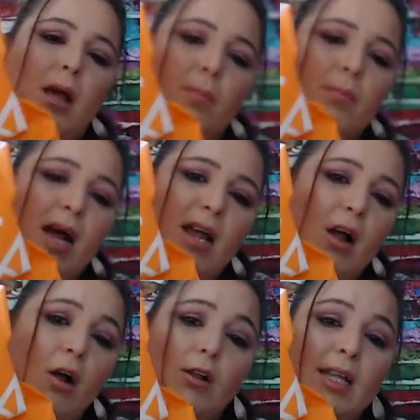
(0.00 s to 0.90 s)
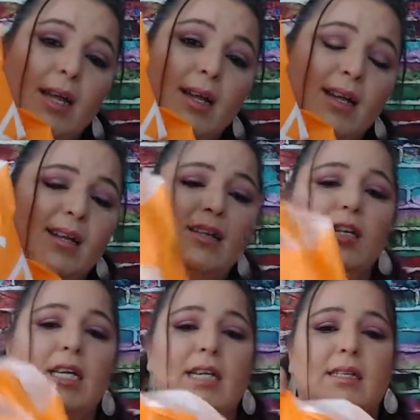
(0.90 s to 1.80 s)
my Ulta
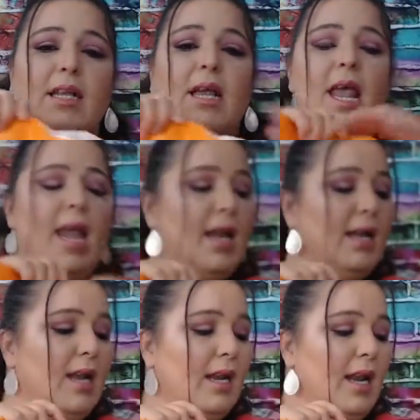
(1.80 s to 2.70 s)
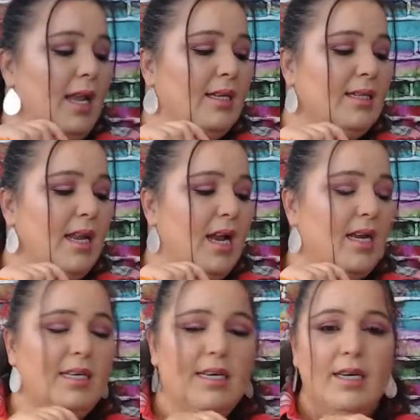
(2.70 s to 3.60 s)
goodies. And like I said, I
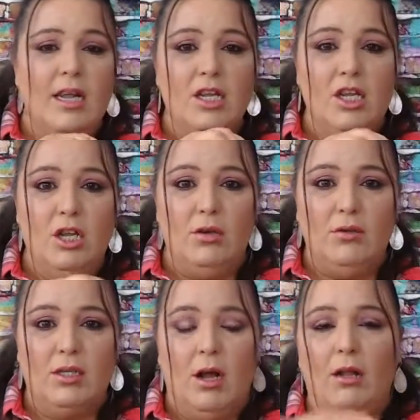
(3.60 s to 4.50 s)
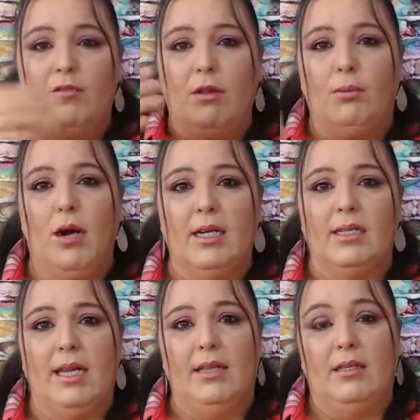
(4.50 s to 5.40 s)
did use all of the products
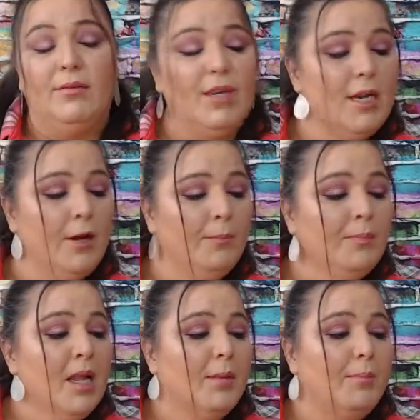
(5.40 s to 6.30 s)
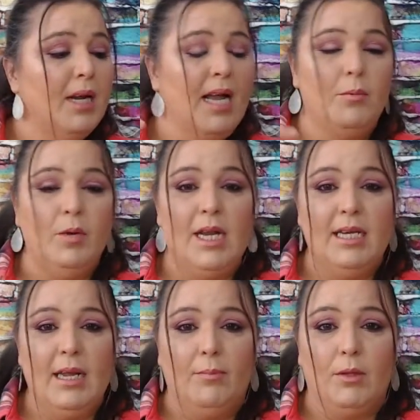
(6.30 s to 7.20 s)
in this video, but I went ahead
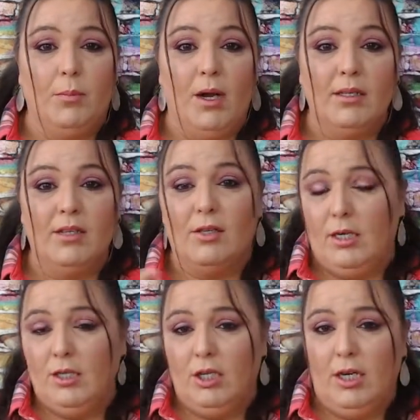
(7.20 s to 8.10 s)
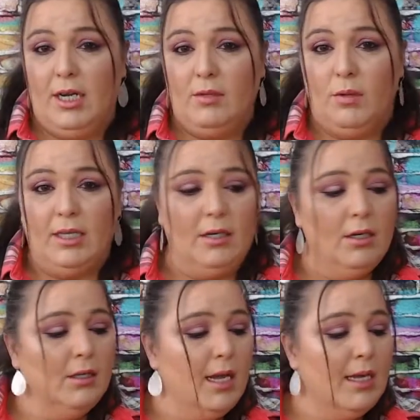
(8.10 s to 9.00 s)
and kept the boxes so I can show you guys what they
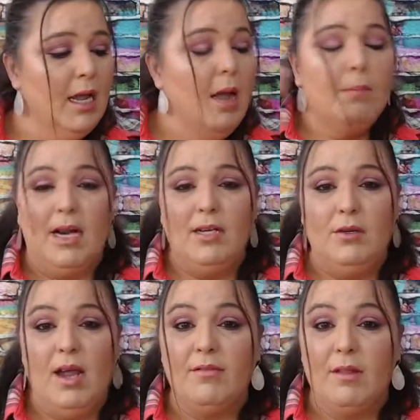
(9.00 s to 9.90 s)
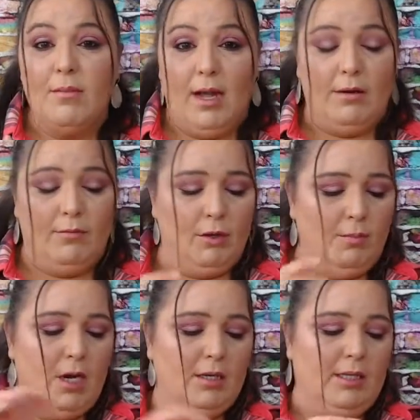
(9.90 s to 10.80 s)
look like, but I do have them out of their
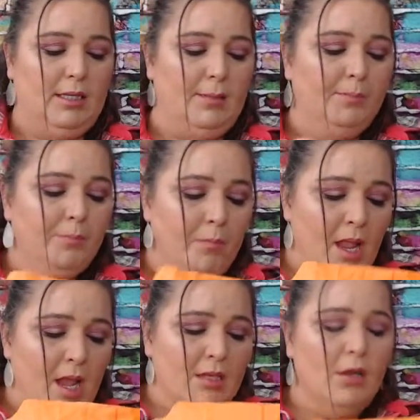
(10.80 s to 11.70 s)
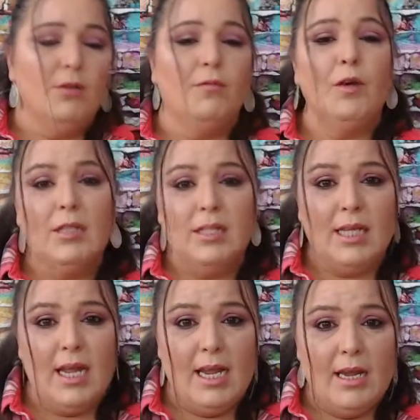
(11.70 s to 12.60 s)
boxes. So the first
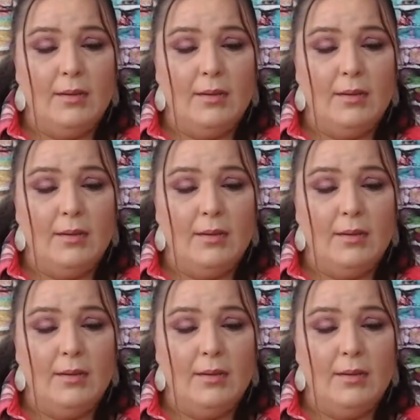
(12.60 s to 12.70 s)
thing